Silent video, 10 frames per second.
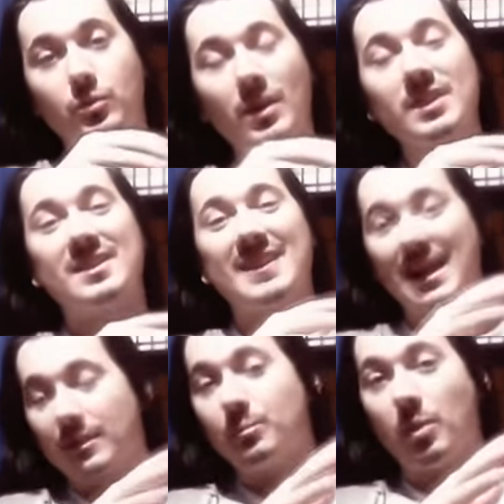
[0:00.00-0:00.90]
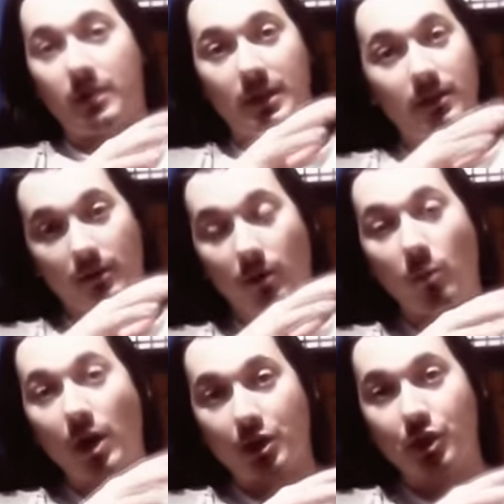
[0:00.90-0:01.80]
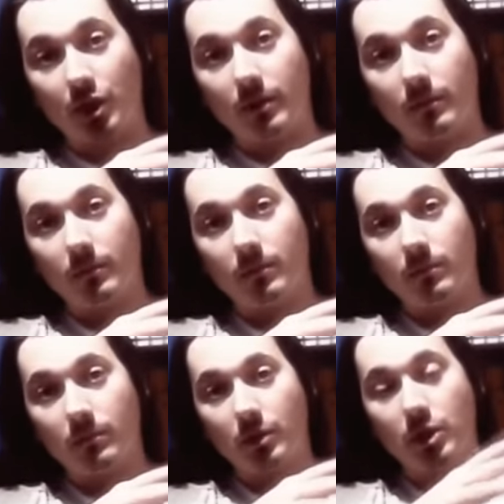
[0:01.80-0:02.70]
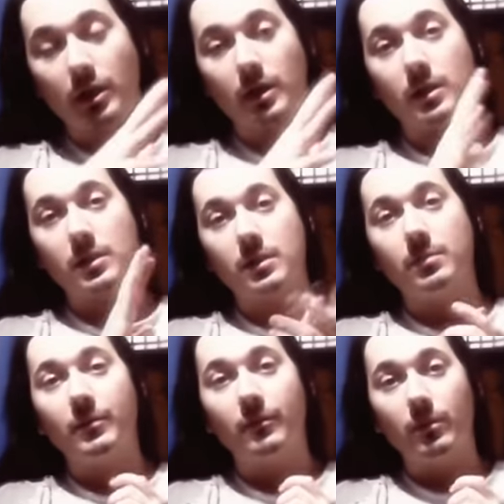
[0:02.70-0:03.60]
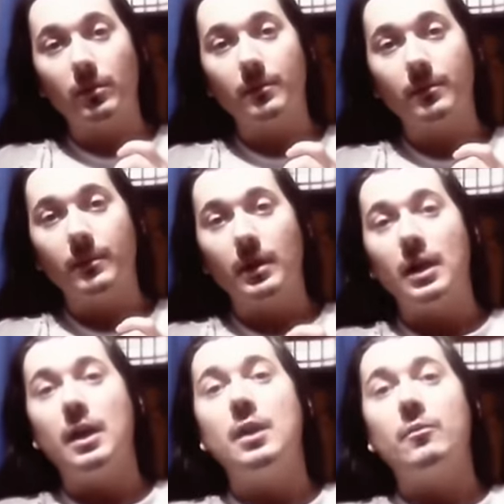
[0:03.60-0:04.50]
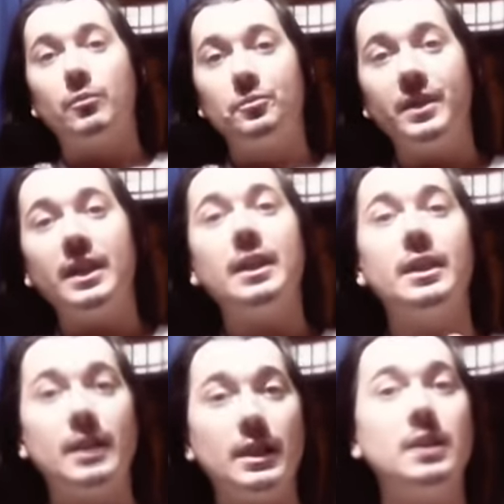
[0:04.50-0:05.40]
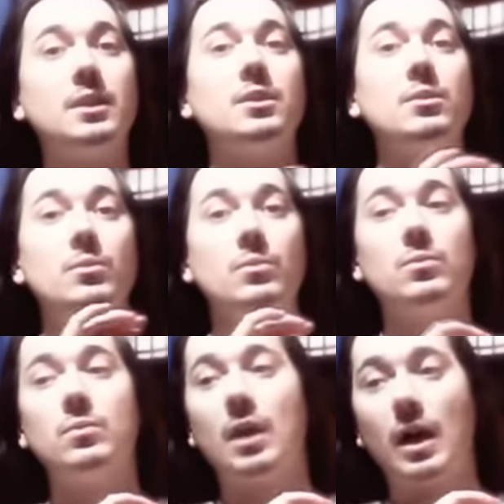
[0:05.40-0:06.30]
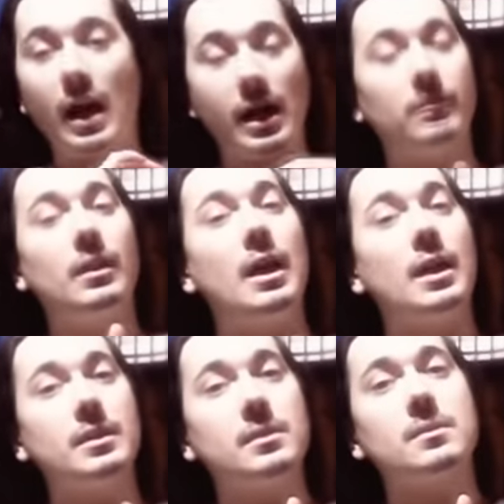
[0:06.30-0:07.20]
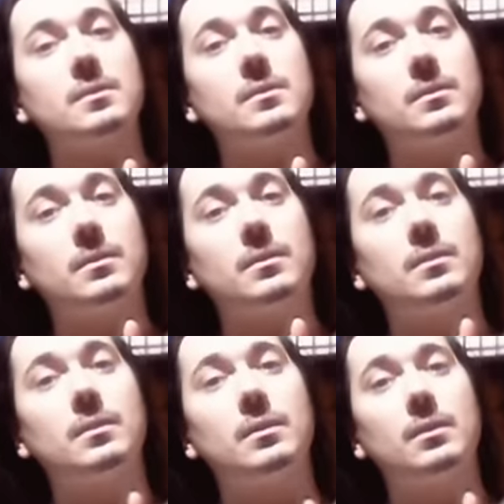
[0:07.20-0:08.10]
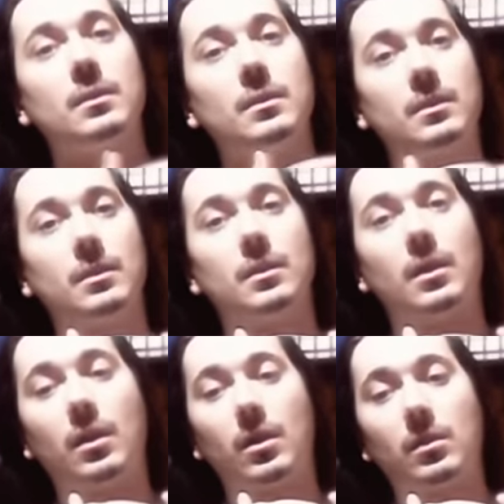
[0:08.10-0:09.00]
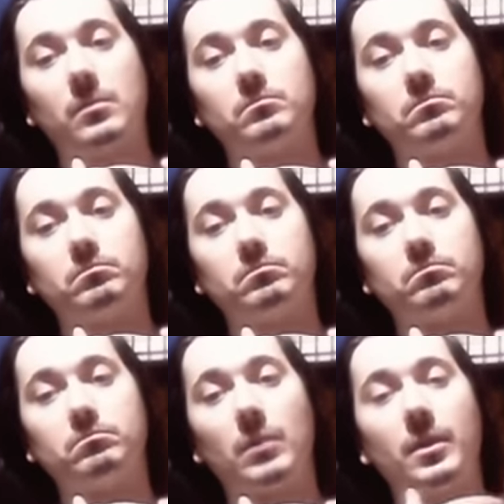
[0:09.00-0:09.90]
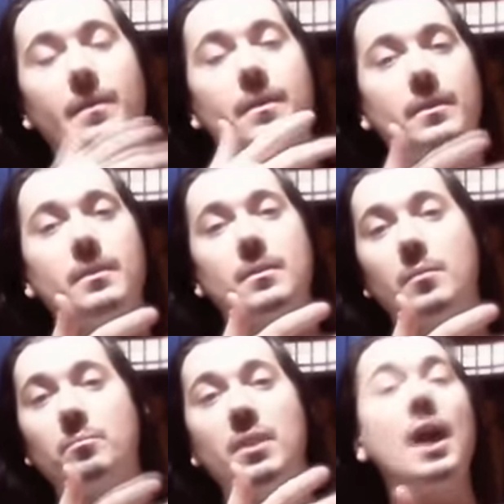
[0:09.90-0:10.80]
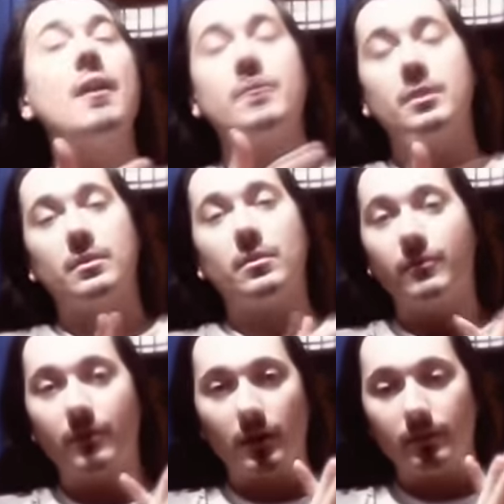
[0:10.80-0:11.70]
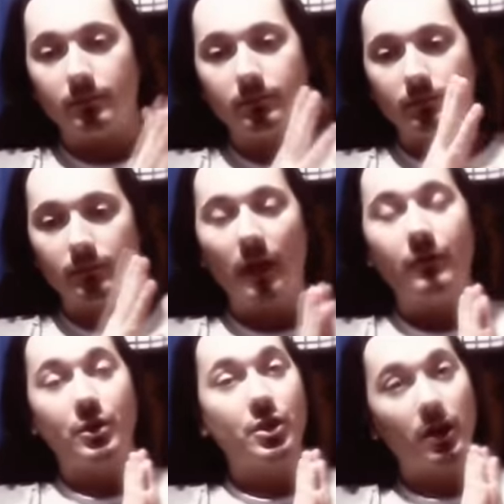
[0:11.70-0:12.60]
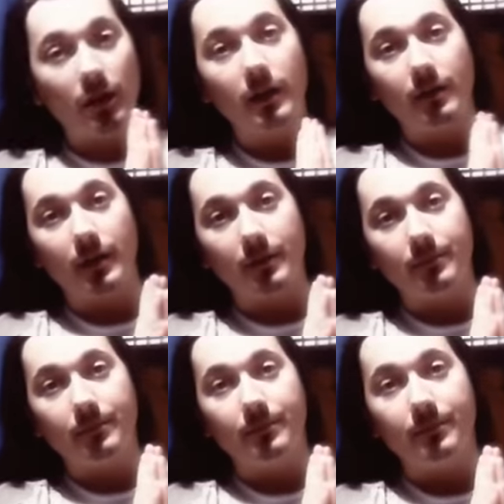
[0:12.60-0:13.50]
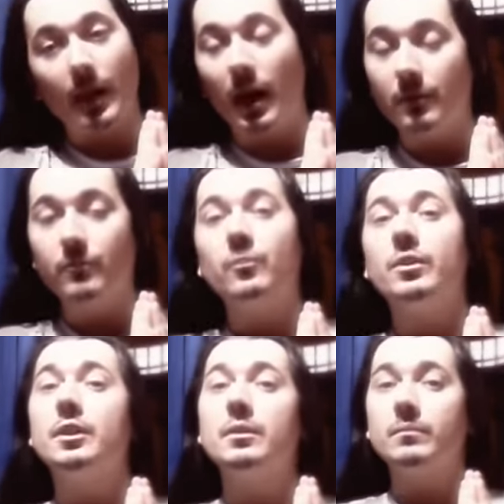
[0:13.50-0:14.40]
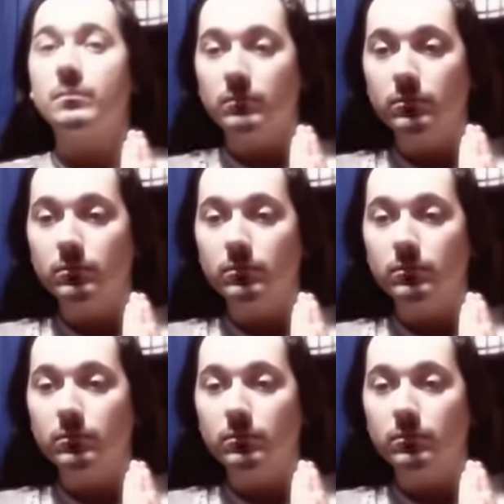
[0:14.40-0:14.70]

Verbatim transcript: to answer that particular question, which I asked before, we really need to analyze the behavior of an average Hungarian, and we